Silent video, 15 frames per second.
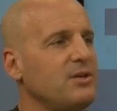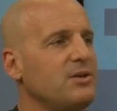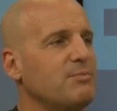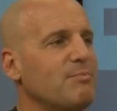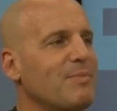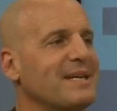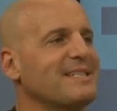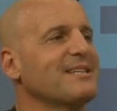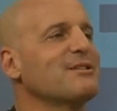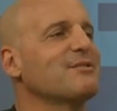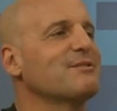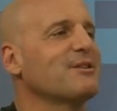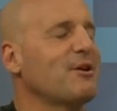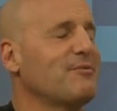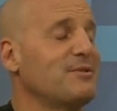My sense of
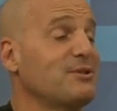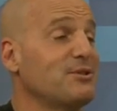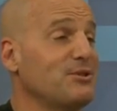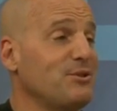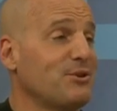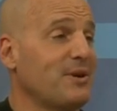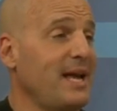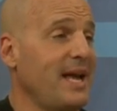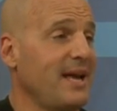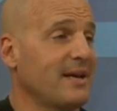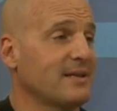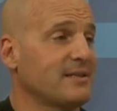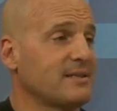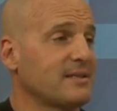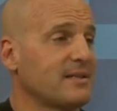self is in your
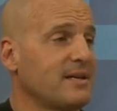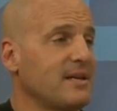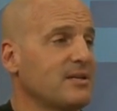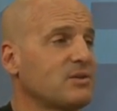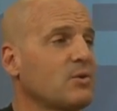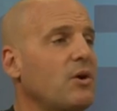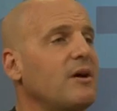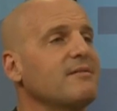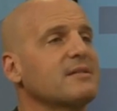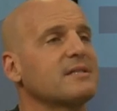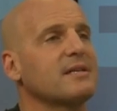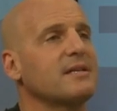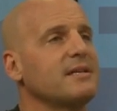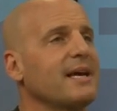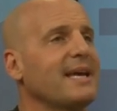hands. So all of a
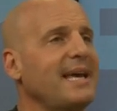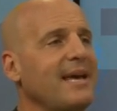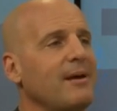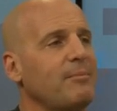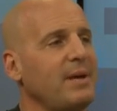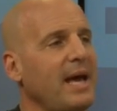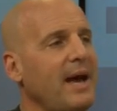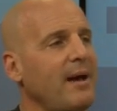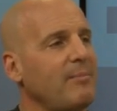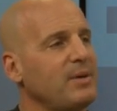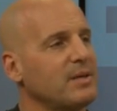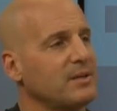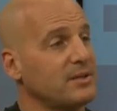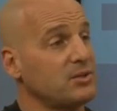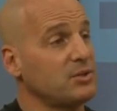sudden I can't be happy
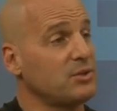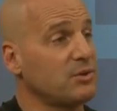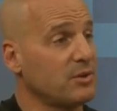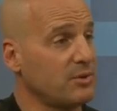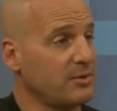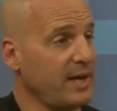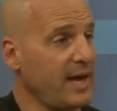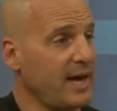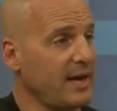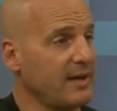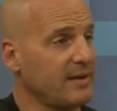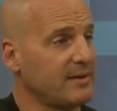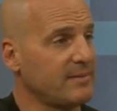unless you're okay.